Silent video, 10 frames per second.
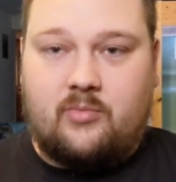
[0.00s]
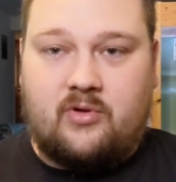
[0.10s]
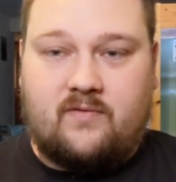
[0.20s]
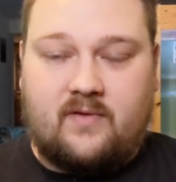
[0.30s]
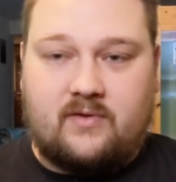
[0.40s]

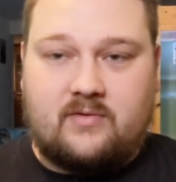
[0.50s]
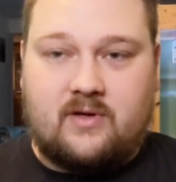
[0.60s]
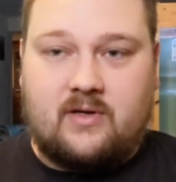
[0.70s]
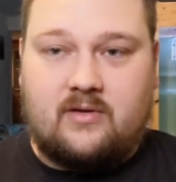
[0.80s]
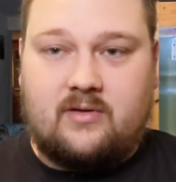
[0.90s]
put a filter
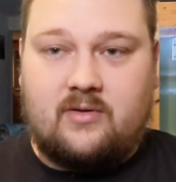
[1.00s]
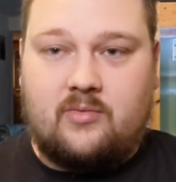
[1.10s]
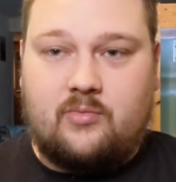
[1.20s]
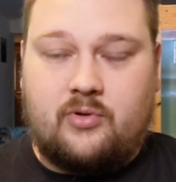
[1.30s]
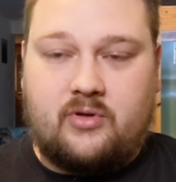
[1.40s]
on it,
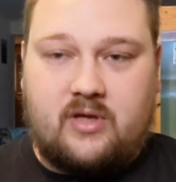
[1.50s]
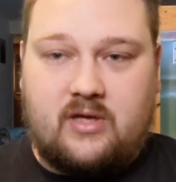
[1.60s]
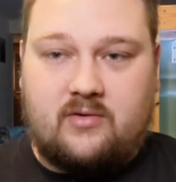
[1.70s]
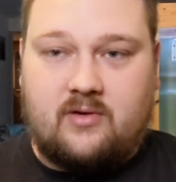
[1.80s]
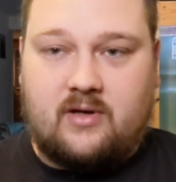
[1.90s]
put a
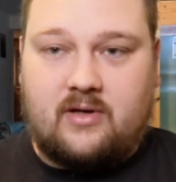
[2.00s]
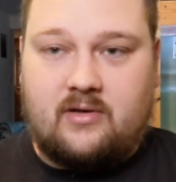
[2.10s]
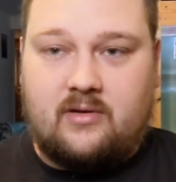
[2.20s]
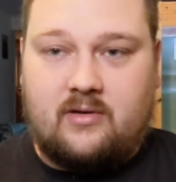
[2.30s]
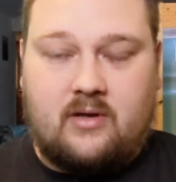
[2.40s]
heater on it,
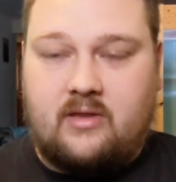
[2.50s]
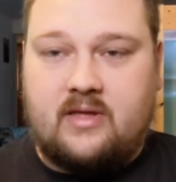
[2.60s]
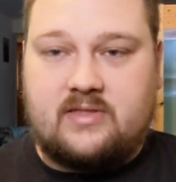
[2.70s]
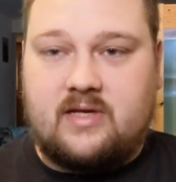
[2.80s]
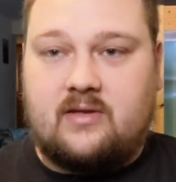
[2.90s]
and
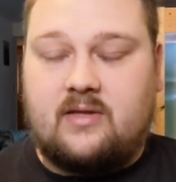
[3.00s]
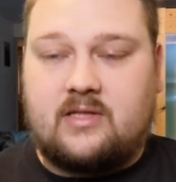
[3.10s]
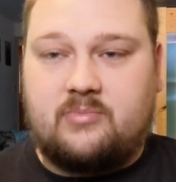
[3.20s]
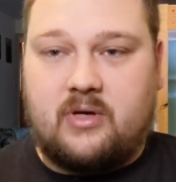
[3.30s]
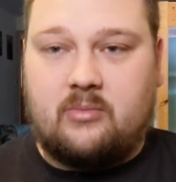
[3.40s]
that's it.
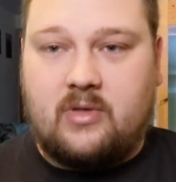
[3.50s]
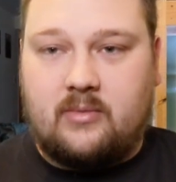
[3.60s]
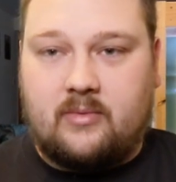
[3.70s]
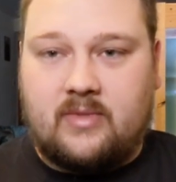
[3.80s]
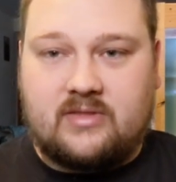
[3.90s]
That's bare
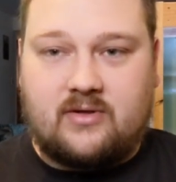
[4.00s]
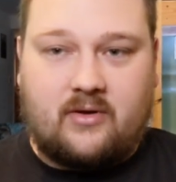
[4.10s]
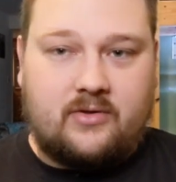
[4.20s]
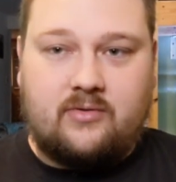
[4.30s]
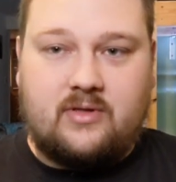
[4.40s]
minimum. That's
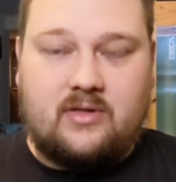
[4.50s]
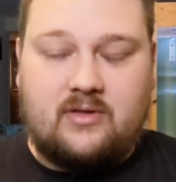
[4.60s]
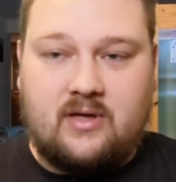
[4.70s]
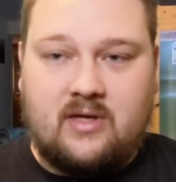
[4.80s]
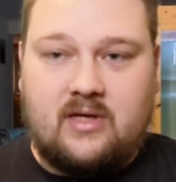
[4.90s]
all you
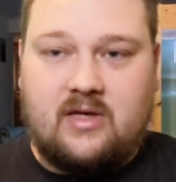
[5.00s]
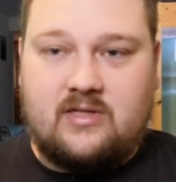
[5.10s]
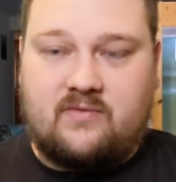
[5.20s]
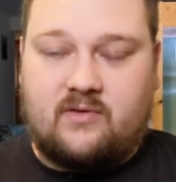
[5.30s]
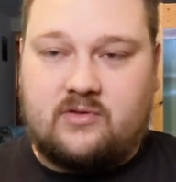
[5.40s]
need
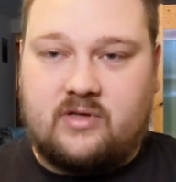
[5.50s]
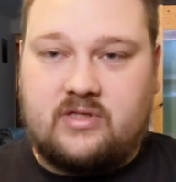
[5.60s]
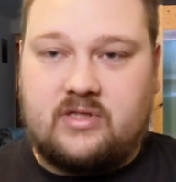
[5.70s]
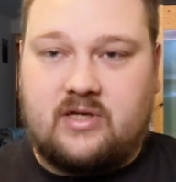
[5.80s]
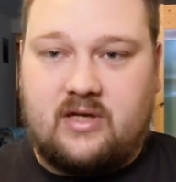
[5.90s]
is
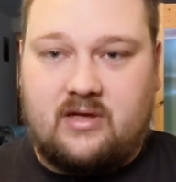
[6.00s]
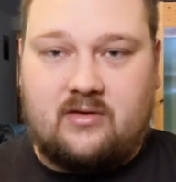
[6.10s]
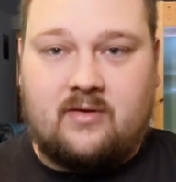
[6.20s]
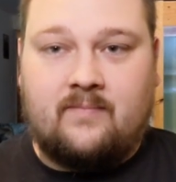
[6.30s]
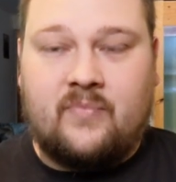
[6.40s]
filtration and a
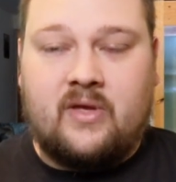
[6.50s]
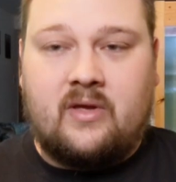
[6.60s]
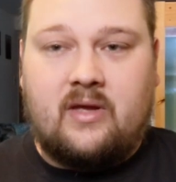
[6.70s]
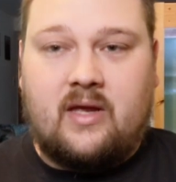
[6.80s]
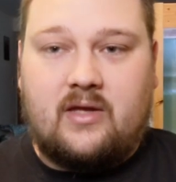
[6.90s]
heater.
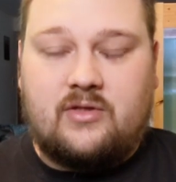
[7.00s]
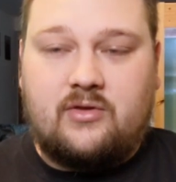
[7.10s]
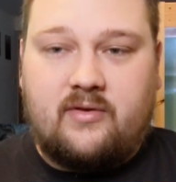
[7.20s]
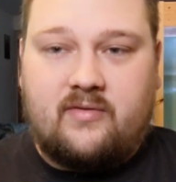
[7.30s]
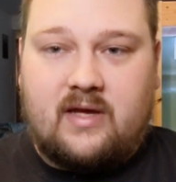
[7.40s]
And you
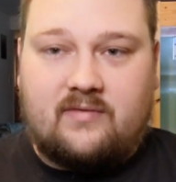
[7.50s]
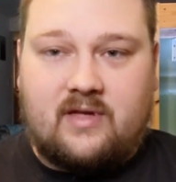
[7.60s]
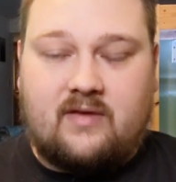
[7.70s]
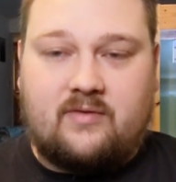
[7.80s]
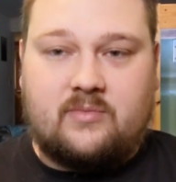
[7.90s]
don't even have
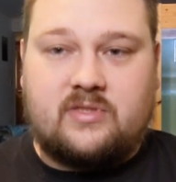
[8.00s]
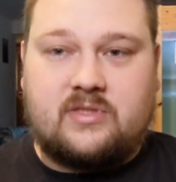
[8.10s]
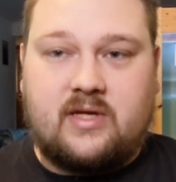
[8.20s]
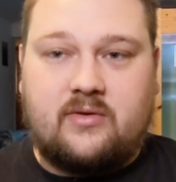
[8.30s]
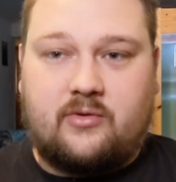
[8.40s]
to have them
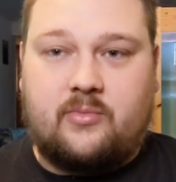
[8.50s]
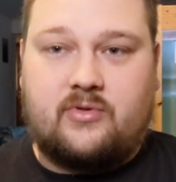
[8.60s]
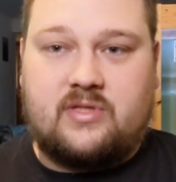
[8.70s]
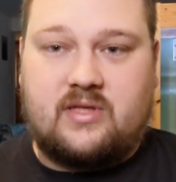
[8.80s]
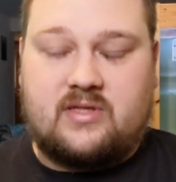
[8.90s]
cycled
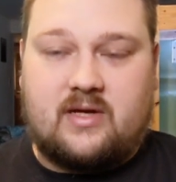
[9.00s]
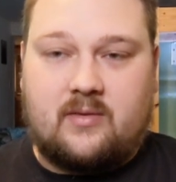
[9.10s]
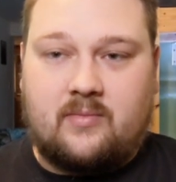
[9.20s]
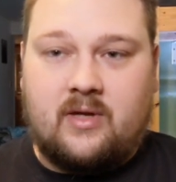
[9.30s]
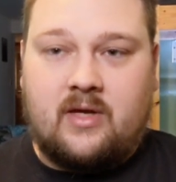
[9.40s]
most of the
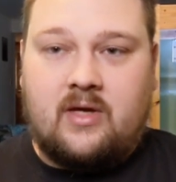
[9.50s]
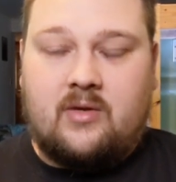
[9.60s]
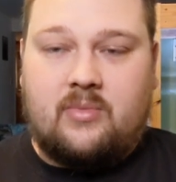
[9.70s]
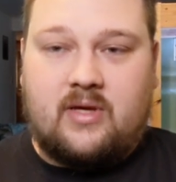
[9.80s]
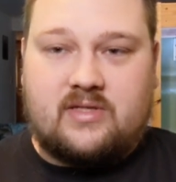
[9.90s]
time,
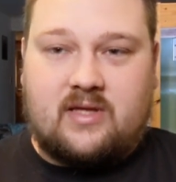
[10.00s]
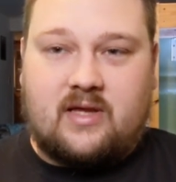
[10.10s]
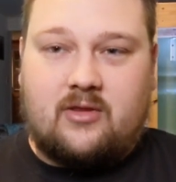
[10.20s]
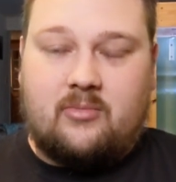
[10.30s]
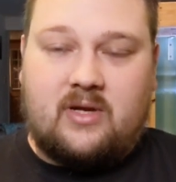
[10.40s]
because a
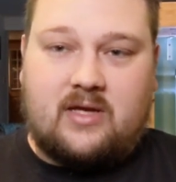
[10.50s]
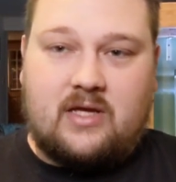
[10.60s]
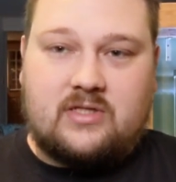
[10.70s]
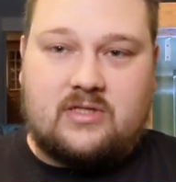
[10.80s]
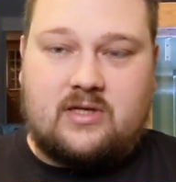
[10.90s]
lot of the
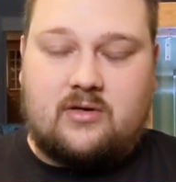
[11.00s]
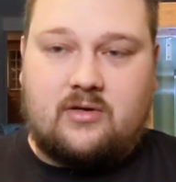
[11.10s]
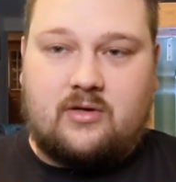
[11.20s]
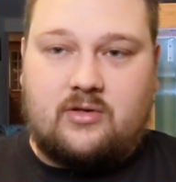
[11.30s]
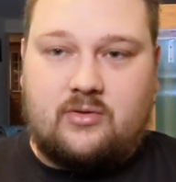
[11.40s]
medications that
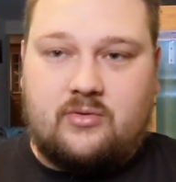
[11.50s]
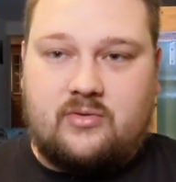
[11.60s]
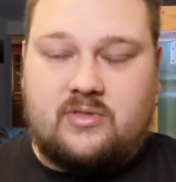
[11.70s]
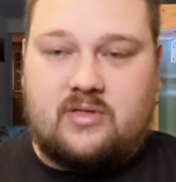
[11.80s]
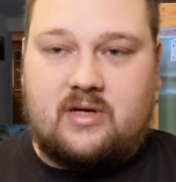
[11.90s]
you're going to
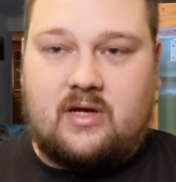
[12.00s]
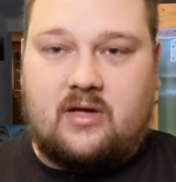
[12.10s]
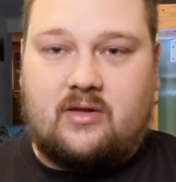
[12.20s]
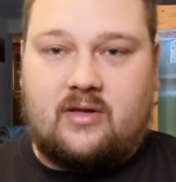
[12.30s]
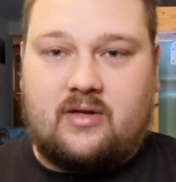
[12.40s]
use,
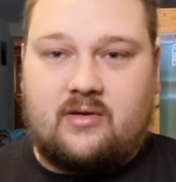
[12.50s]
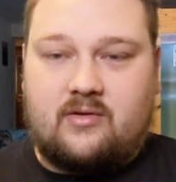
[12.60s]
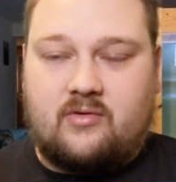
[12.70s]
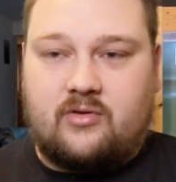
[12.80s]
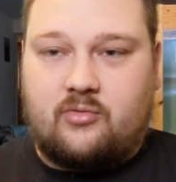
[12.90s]
like
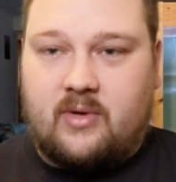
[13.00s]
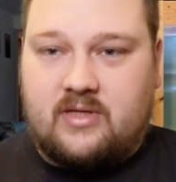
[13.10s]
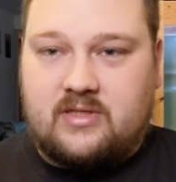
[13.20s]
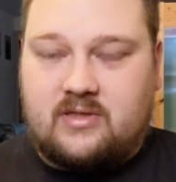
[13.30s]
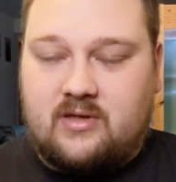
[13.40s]

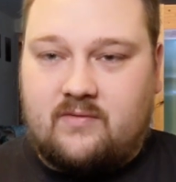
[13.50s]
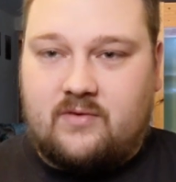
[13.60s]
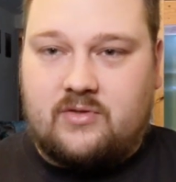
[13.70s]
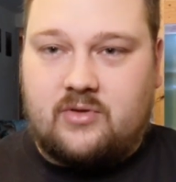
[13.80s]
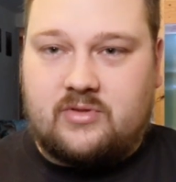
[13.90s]
erythromycin, if
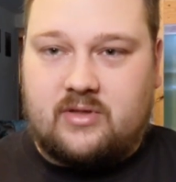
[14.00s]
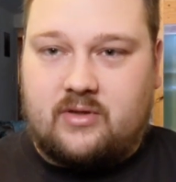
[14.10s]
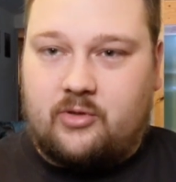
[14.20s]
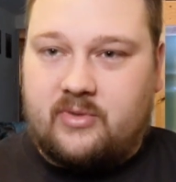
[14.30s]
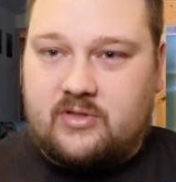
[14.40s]
you dose a
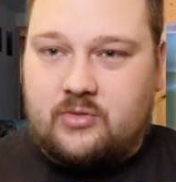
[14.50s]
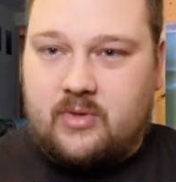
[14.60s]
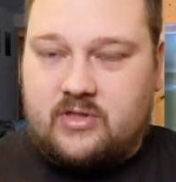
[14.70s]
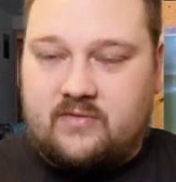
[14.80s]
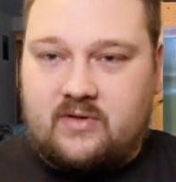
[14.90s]
little bit too
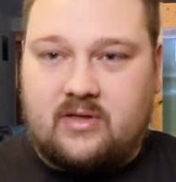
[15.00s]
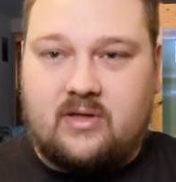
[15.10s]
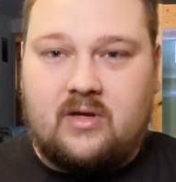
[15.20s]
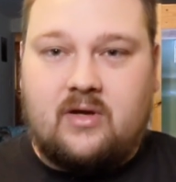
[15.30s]
much of it,